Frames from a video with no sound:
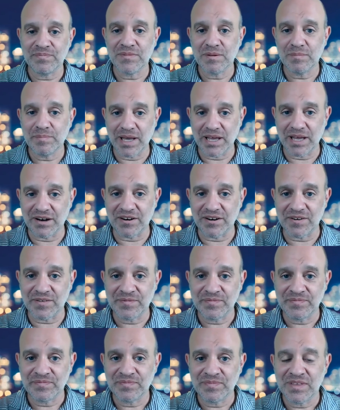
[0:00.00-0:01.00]
better.
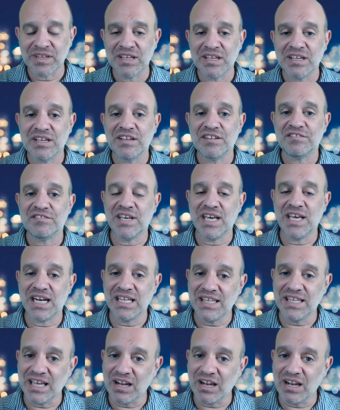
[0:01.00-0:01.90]
So getting that